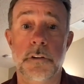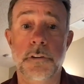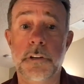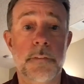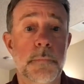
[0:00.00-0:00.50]

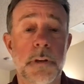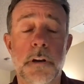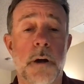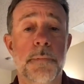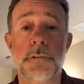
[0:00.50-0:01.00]
you're giving me an
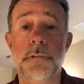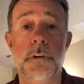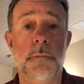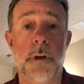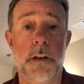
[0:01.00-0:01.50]

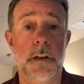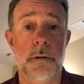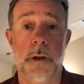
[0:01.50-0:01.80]
opportunity right here,